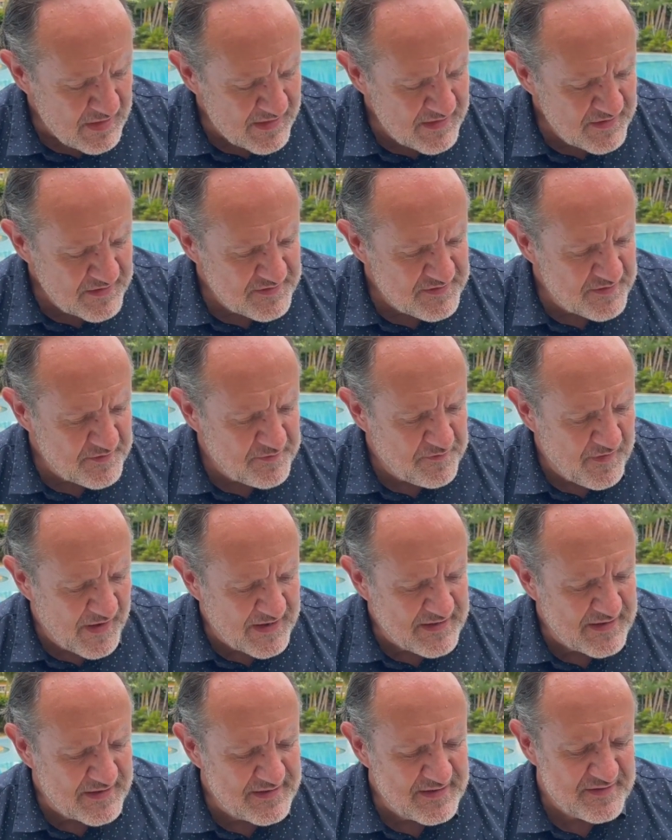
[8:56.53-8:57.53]
is the
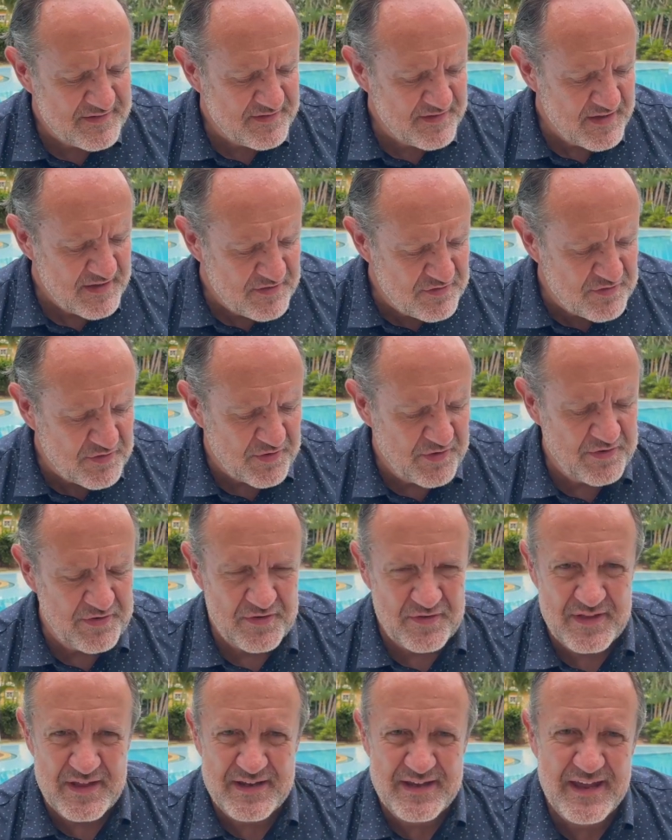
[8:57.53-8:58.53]
fact that it's
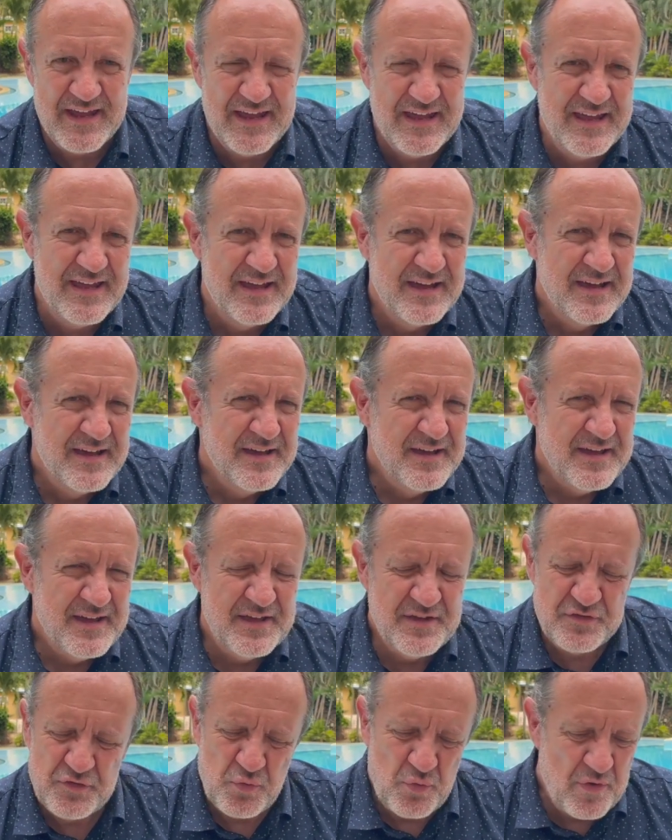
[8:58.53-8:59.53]
eternal, that
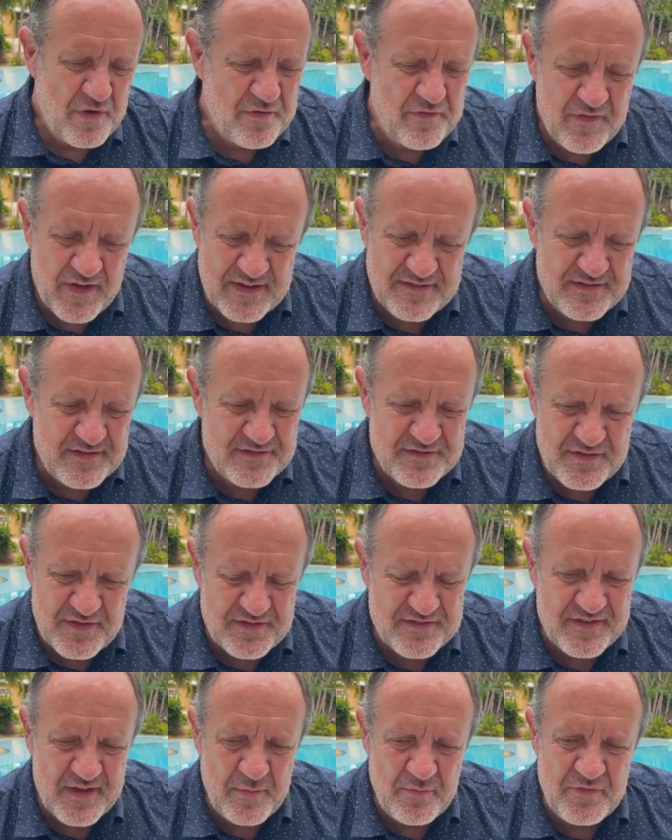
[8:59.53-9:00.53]
he's with us. It's not
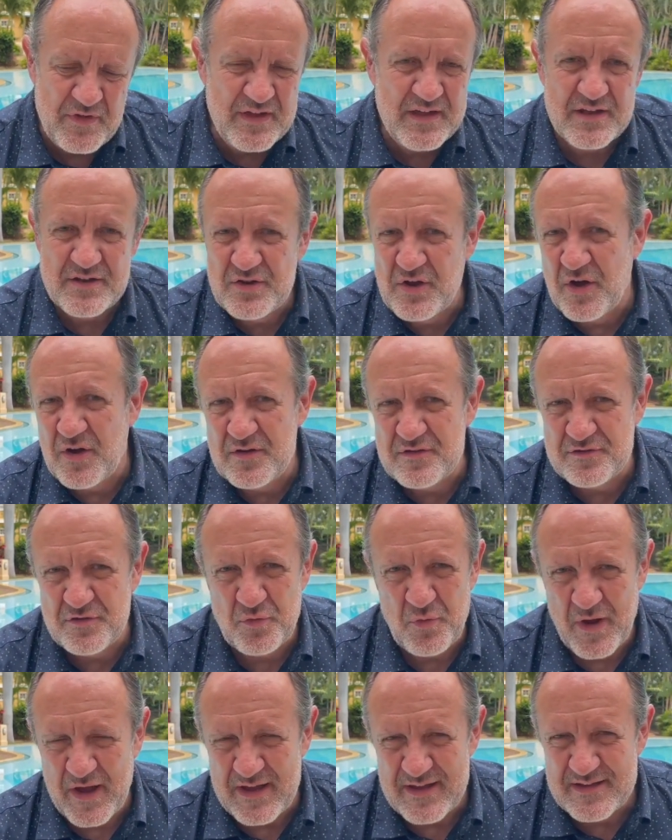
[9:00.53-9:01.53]
something that goes
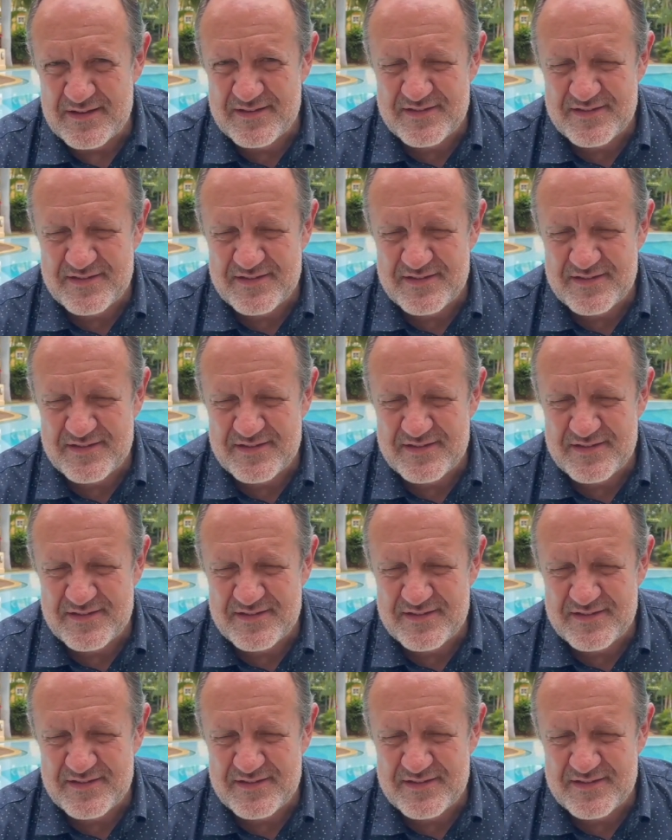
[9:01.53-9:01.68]
away.